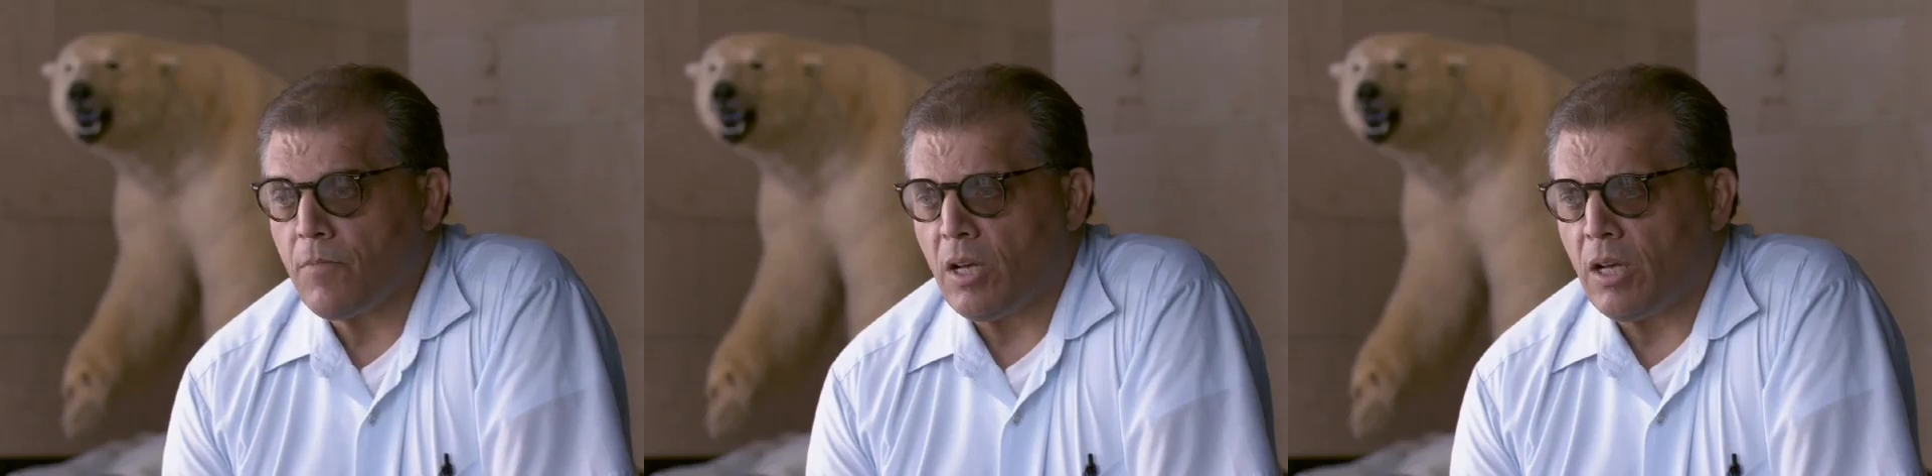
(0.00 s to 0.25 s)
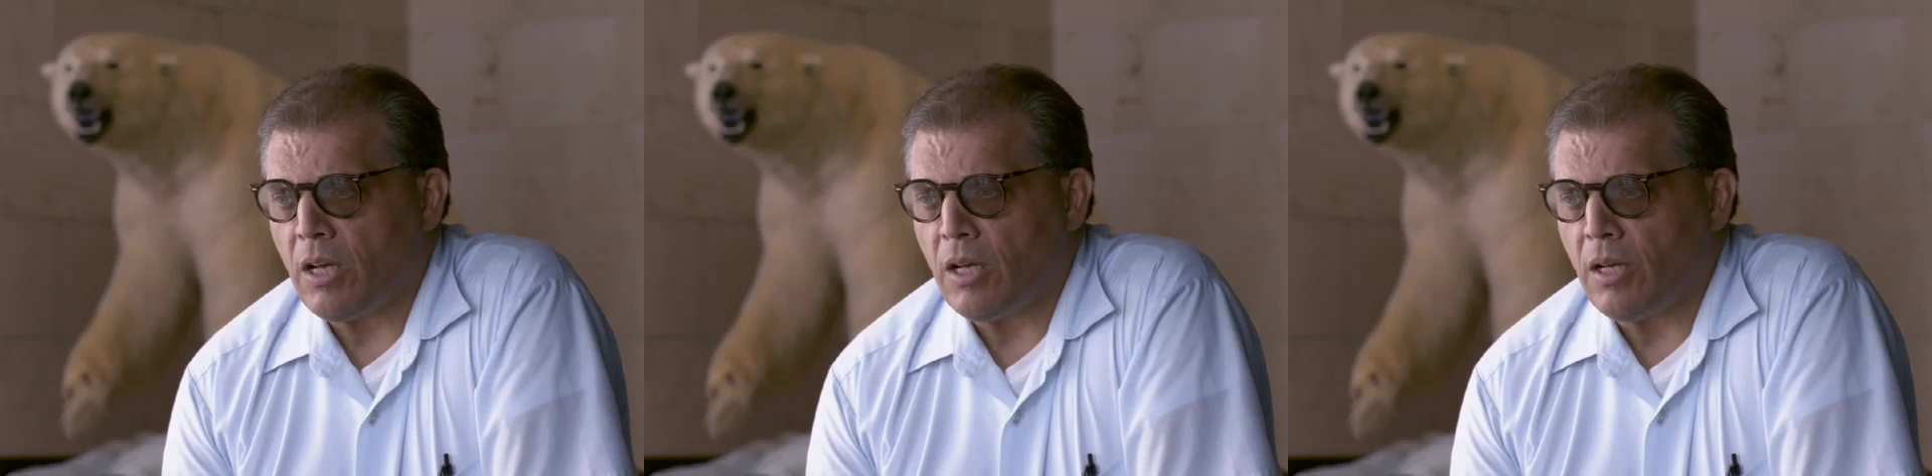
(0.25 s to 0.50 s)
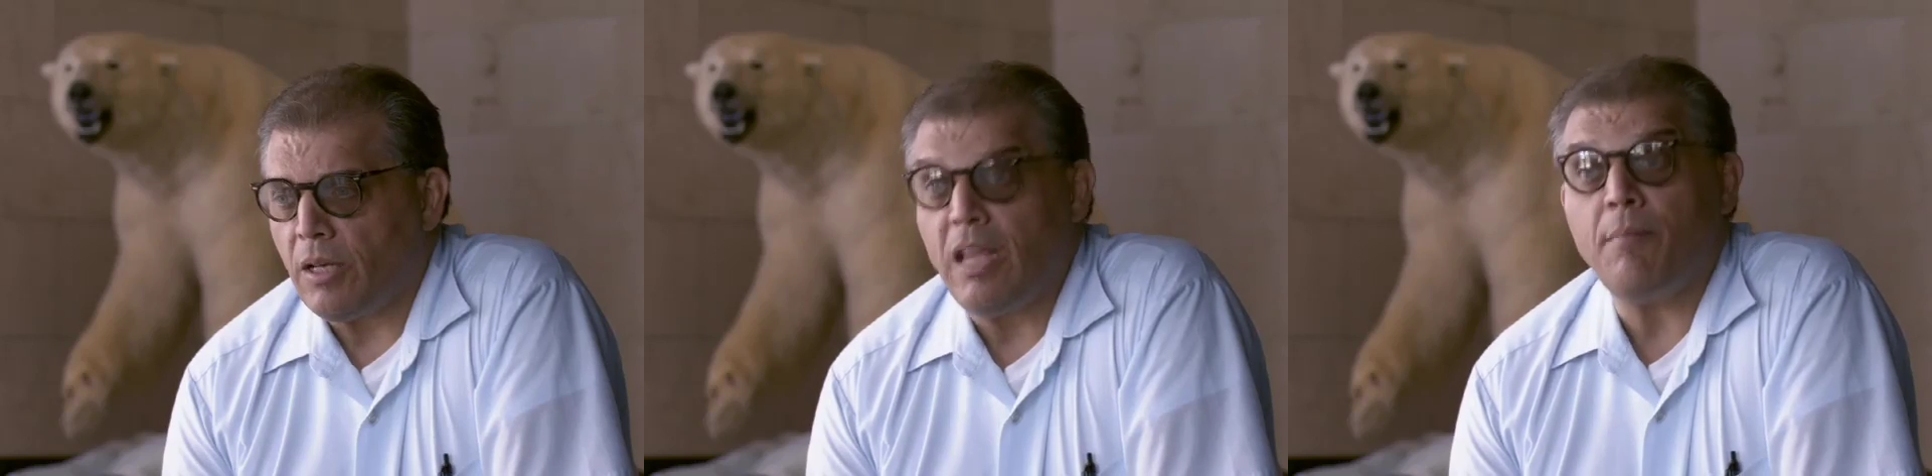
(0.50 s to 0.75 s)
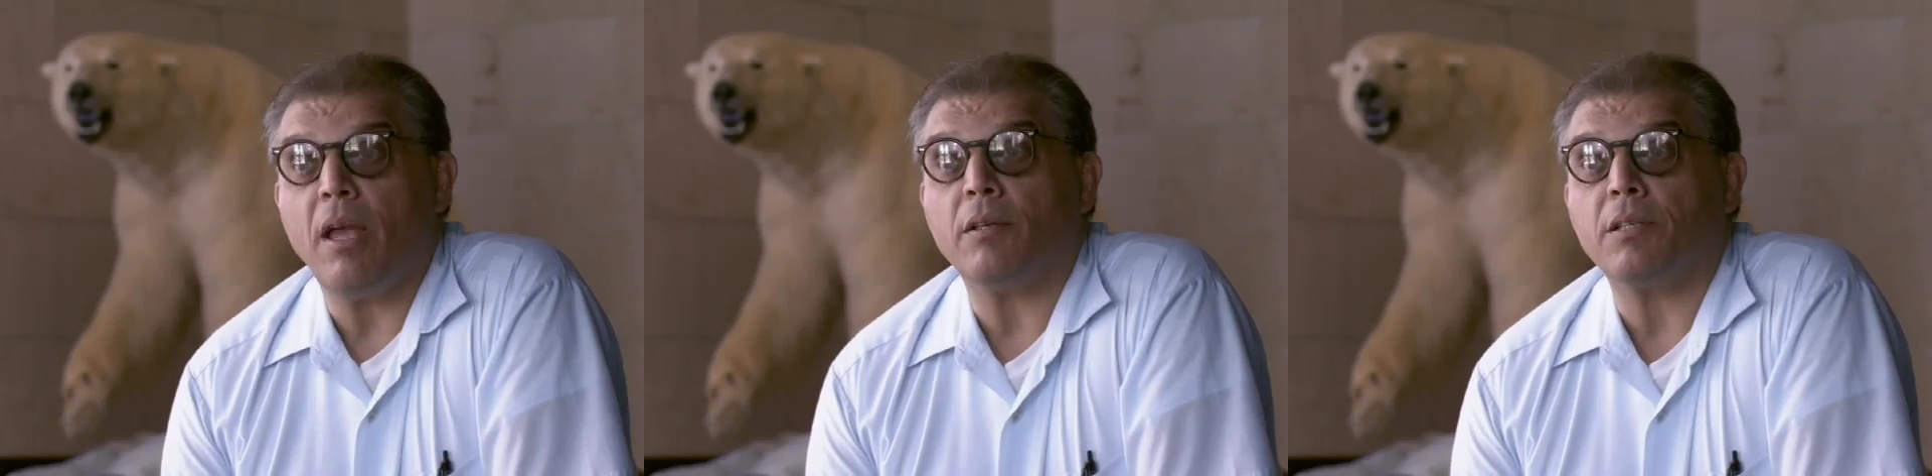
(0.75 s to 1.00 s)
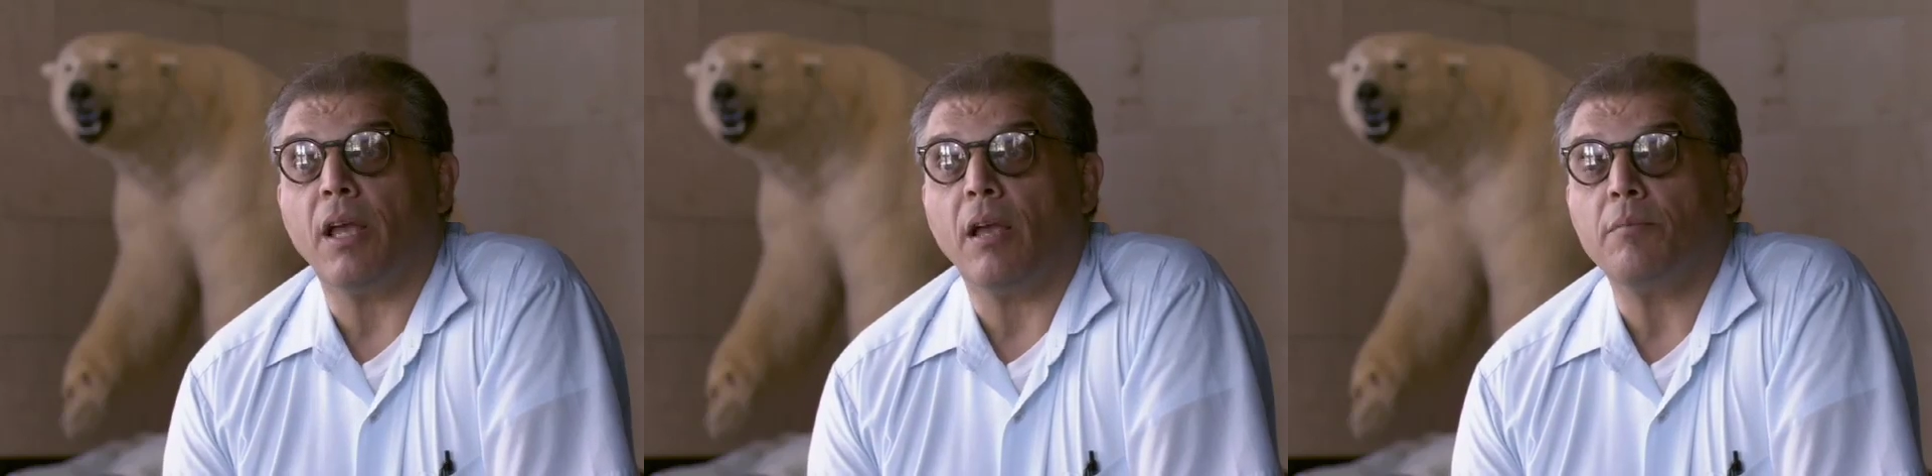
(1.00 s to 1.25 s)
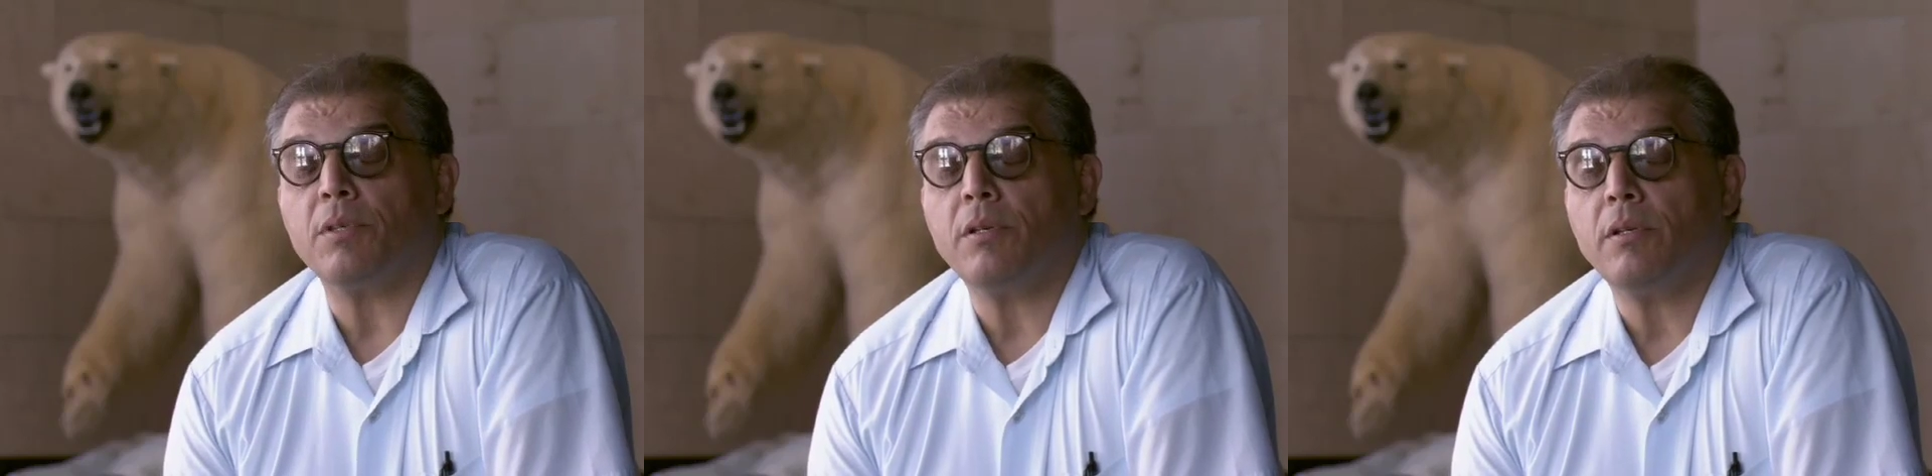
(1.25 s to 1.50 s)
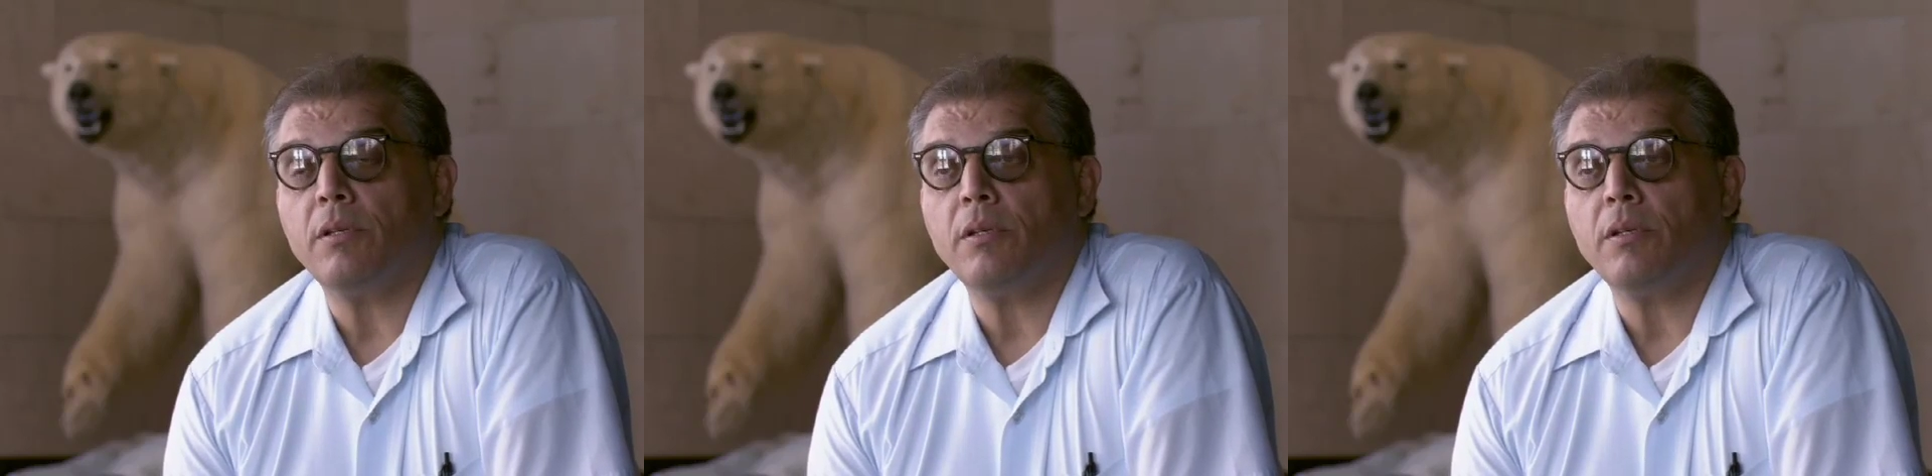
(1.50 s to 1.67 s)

uh, email scams.